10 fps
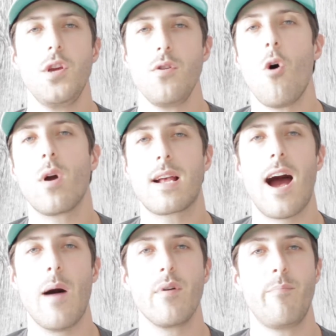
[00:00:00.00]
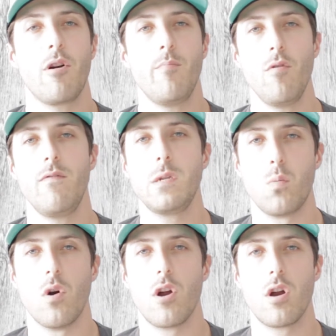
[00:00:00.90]
you know what comic book movies
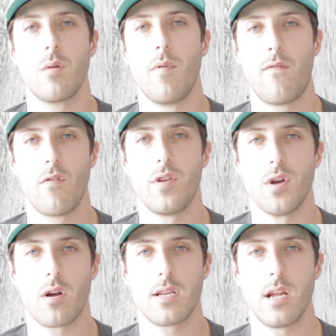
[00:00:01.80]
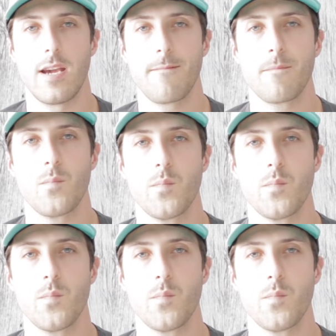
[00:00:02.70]
were before The Dark Knight?